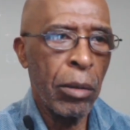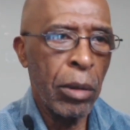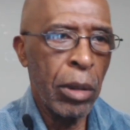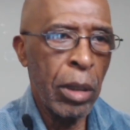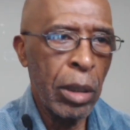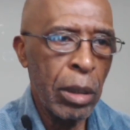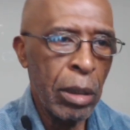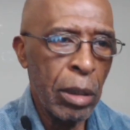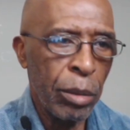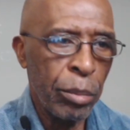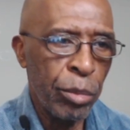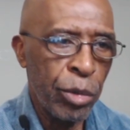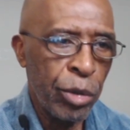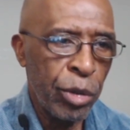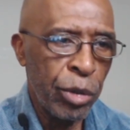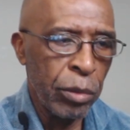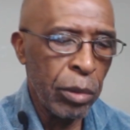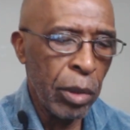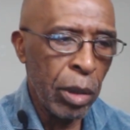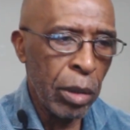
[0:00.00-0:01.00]
the
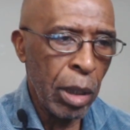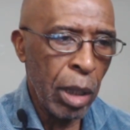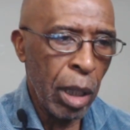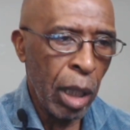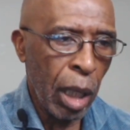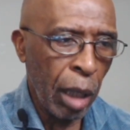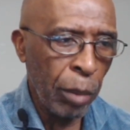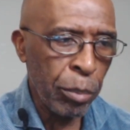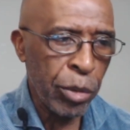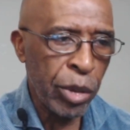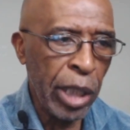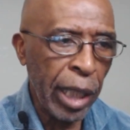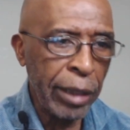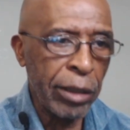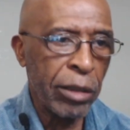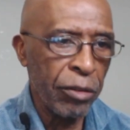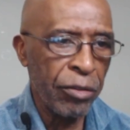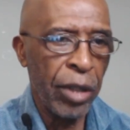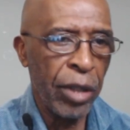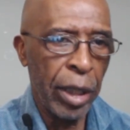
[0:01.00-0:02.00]

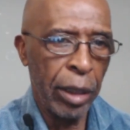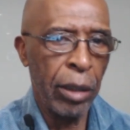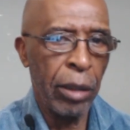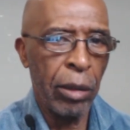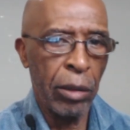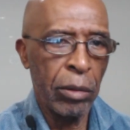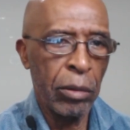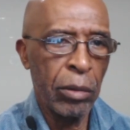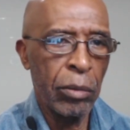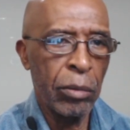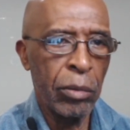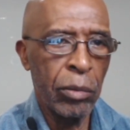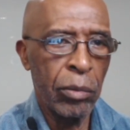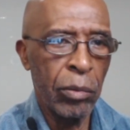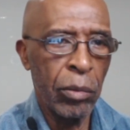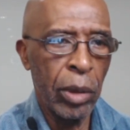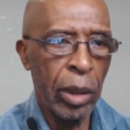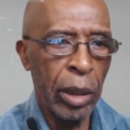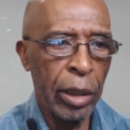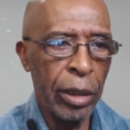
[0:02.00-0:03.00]
objective here
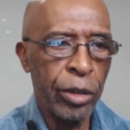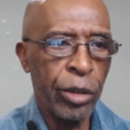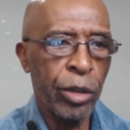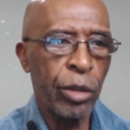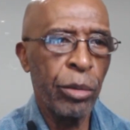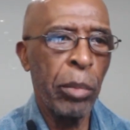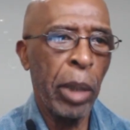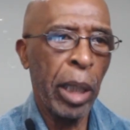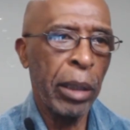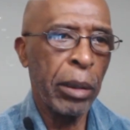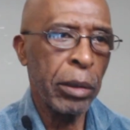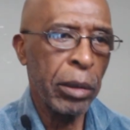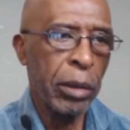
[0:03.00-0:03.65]
is to make